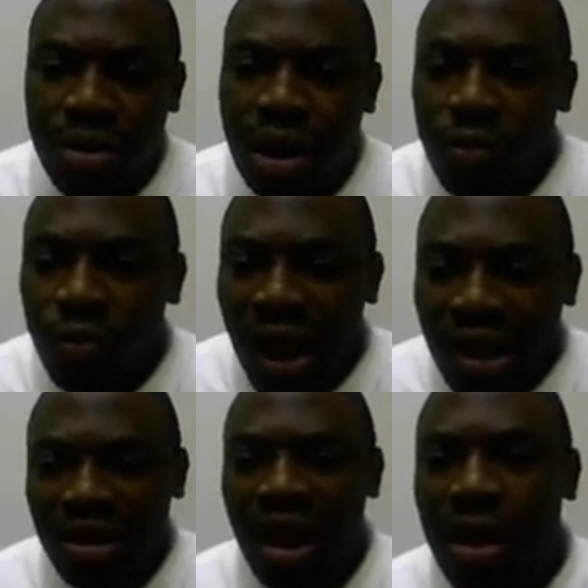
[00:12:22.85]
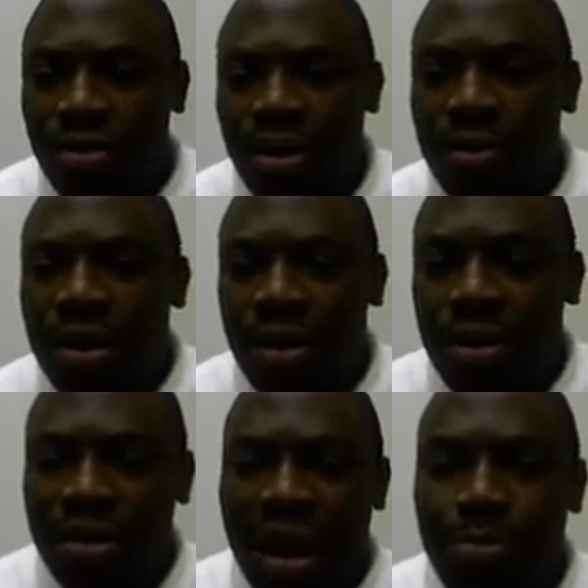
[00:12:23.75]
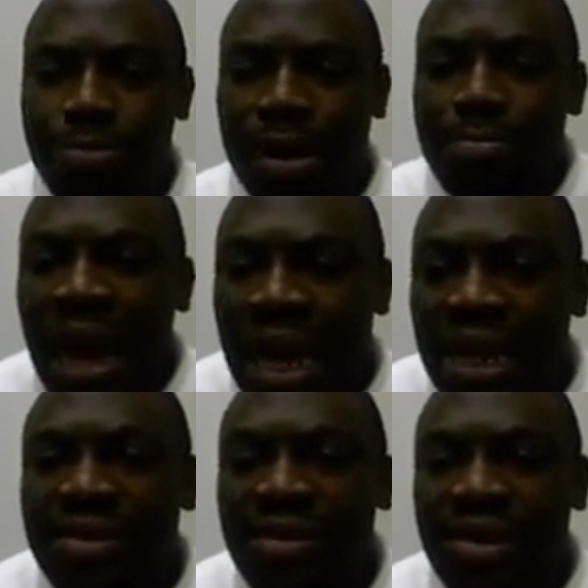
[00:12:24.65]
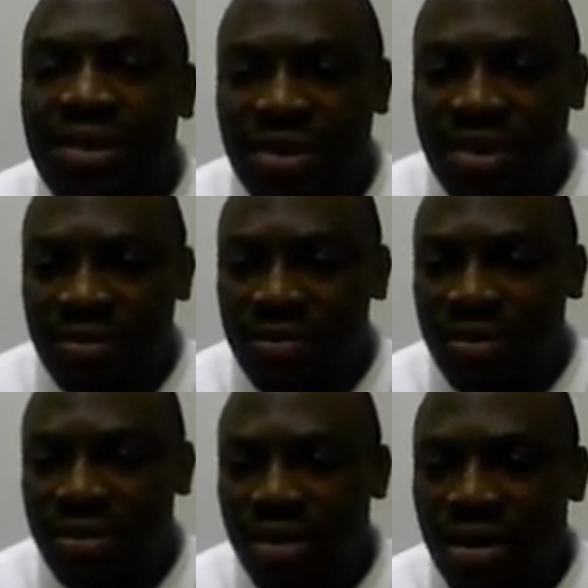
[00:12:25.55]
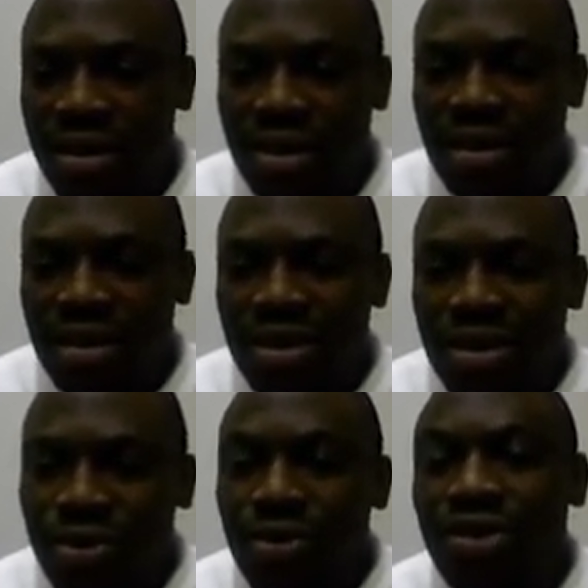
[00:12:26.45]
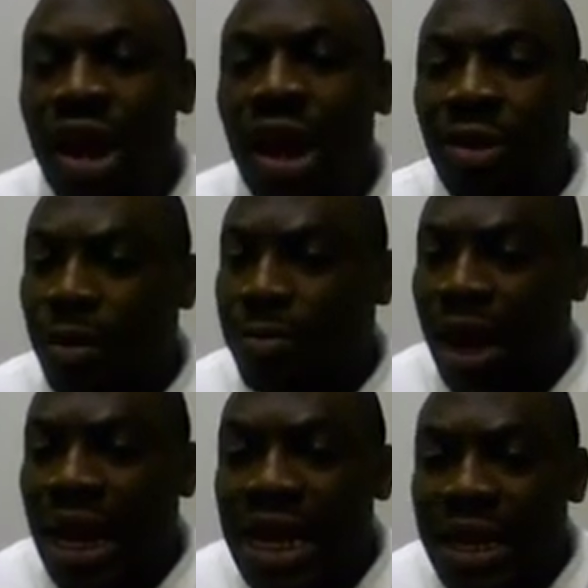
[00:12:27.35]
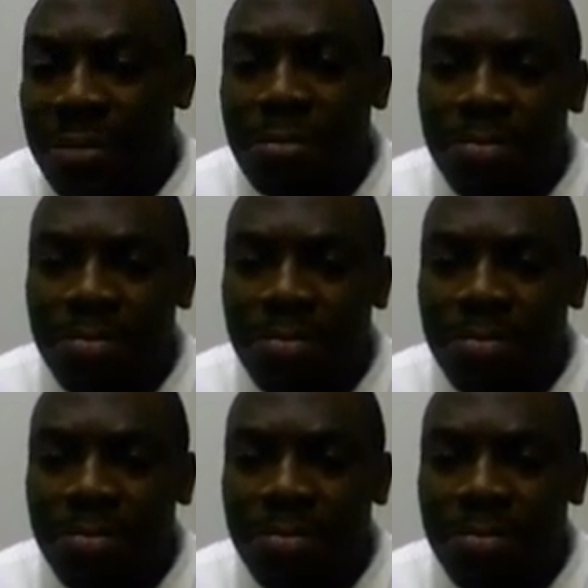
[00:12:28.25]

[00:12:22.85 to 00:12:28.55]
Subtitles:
that went out to the world and prepared systems to take your money?"